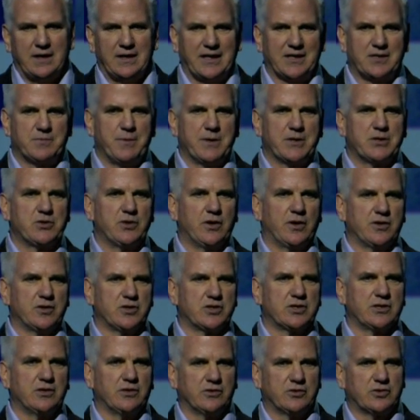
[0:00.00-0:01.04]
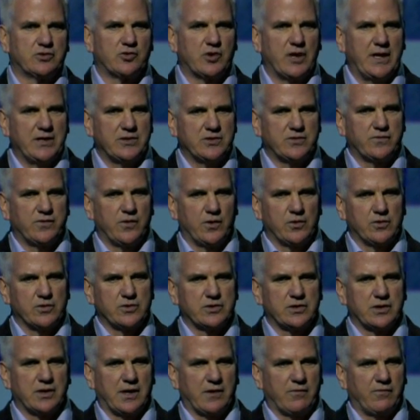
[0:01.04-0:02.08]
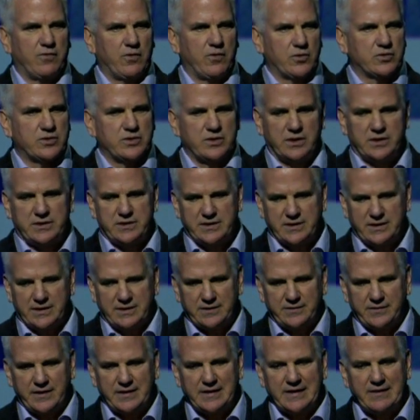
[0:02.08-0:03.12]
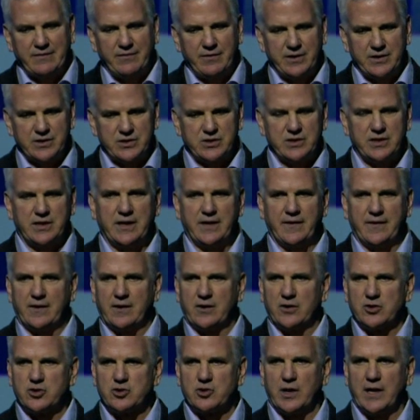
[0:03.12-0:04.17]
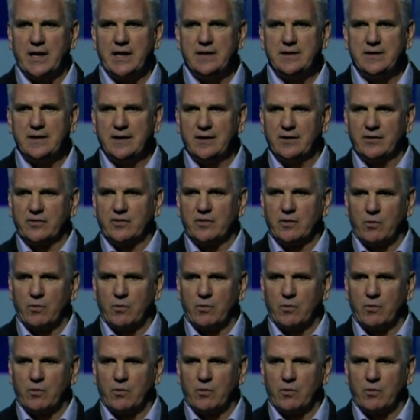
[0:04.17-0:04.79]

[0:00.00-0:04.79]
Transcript: let's make sure that the skilled trades folks are folks that live in the city, that are trained here.